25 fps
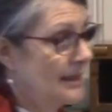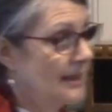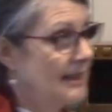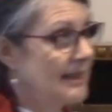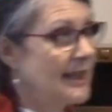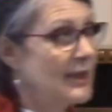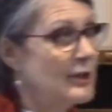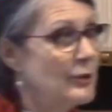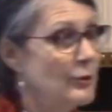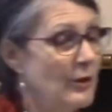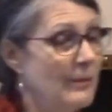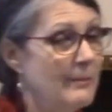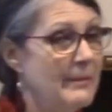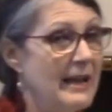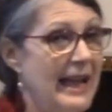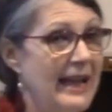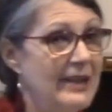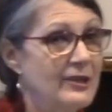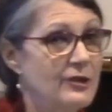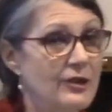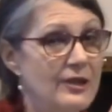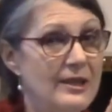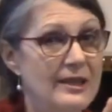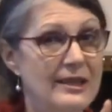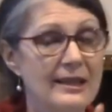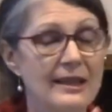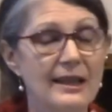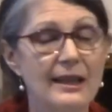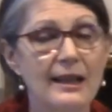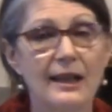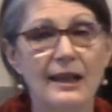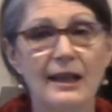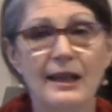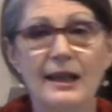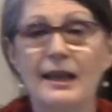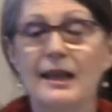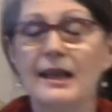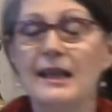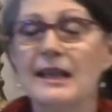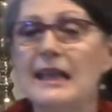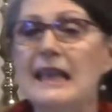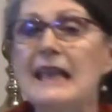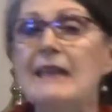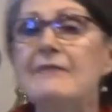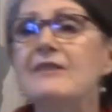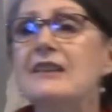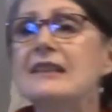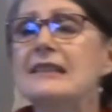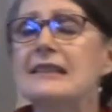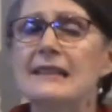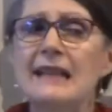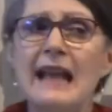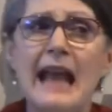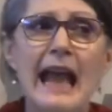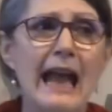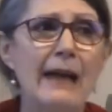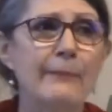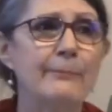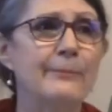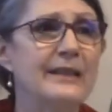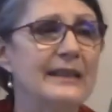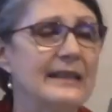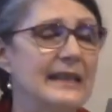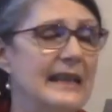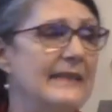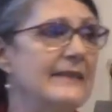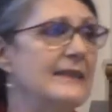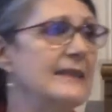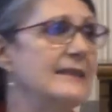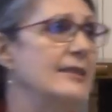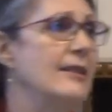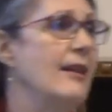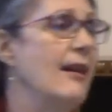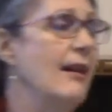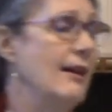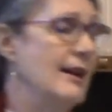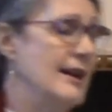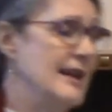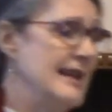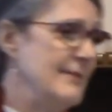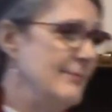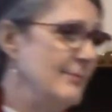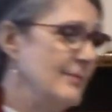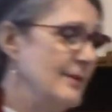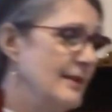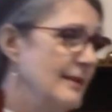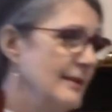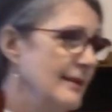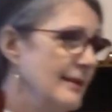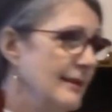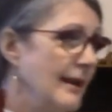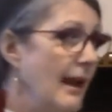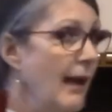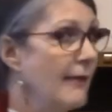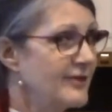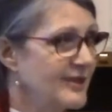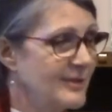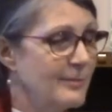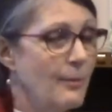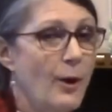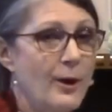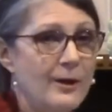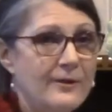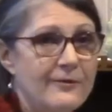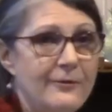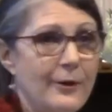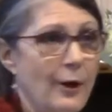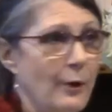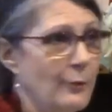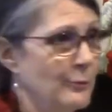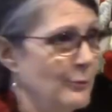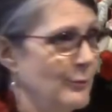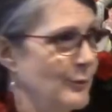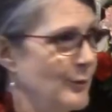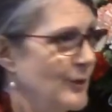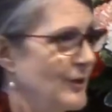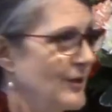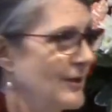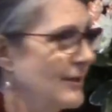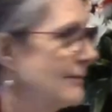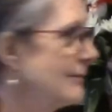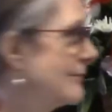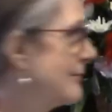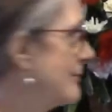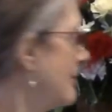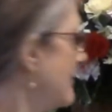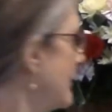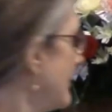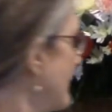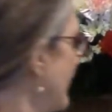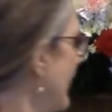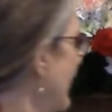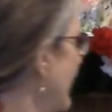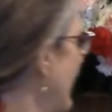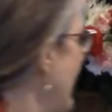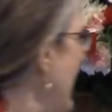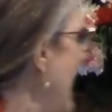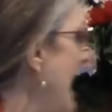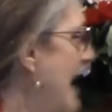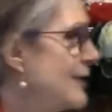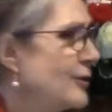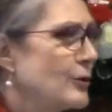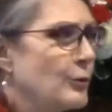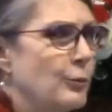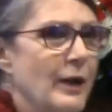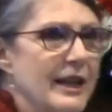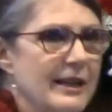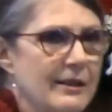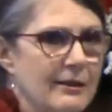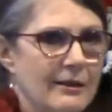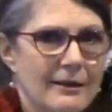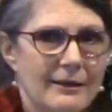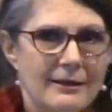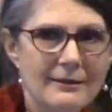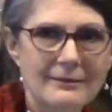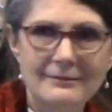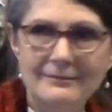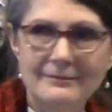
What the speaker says: if this had happened in the time of smartphones, and Twitter,